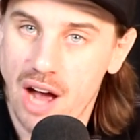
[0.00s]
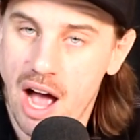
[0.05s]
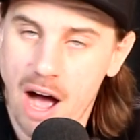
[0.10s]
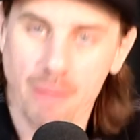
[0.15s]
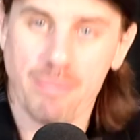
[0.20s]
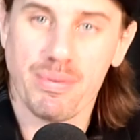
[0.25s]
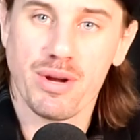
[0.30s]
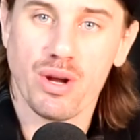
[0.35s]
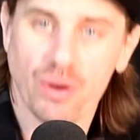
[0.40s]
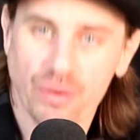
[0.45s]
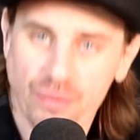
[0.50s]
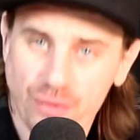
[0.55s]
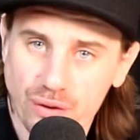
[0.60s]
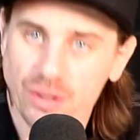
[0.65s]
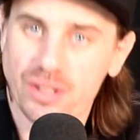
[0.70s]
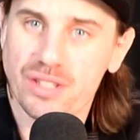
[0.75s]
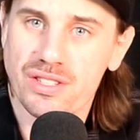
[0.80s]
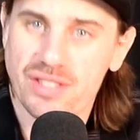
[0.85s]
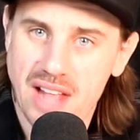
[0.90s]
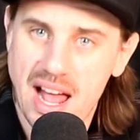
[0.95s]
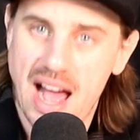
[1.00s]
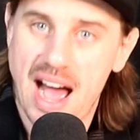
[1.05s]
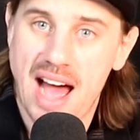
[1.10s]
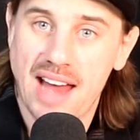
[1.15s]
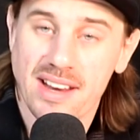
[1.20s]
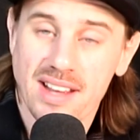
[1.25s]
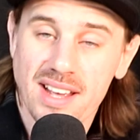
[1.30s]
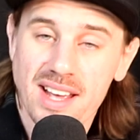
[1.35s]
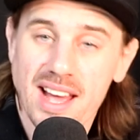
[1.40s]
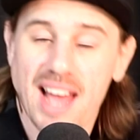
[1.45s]
How beautiful is
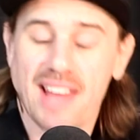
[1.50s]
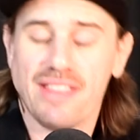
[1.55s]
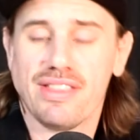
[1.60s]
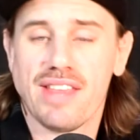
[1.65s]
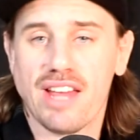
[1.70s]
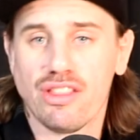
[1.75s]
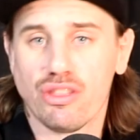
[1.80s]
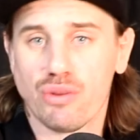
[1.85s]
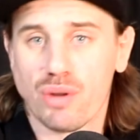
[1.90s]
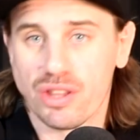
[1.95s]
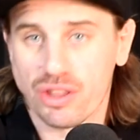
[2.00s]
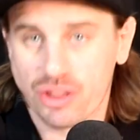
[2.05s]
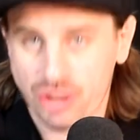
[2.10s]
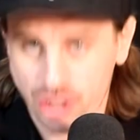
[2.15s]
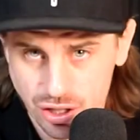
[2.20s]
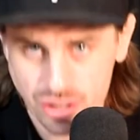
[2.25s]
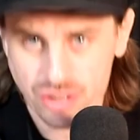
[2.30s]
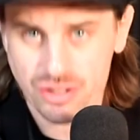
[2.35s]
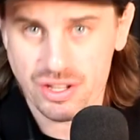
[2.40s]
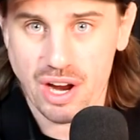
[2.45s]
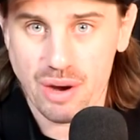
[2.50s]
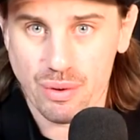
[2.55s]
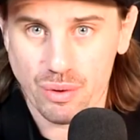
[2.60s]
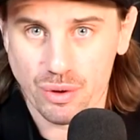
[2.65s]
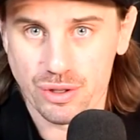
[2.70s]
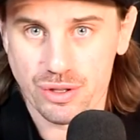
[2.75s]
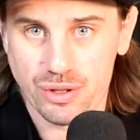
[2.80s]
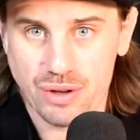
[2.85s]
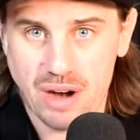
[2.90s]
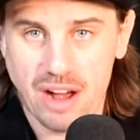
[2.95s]
that? And then when Thursday
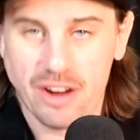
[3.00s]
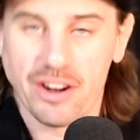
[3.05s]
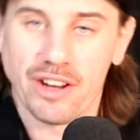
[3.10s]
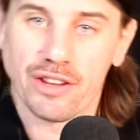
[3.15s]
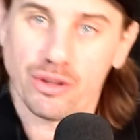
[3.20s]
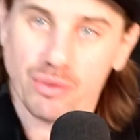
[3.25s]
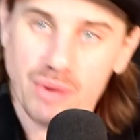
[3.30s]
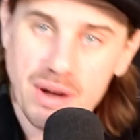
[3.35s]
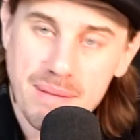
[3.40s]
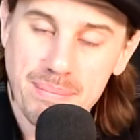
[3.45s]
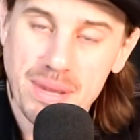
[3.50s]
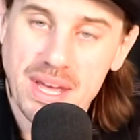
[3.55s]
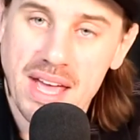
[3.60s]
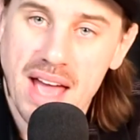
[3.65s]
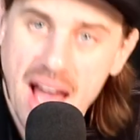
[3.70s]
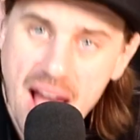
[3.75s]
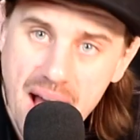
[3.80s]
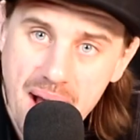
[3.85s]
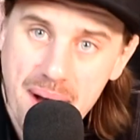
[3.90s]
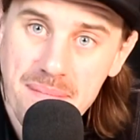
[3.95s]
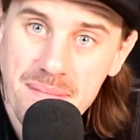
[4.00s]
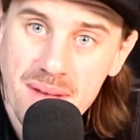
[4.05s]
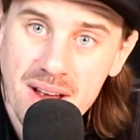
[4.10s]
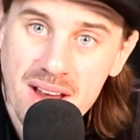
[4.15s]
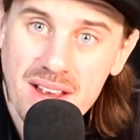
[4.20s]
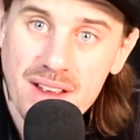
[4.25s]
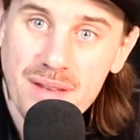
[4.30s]
rolls around at 3 p.m.,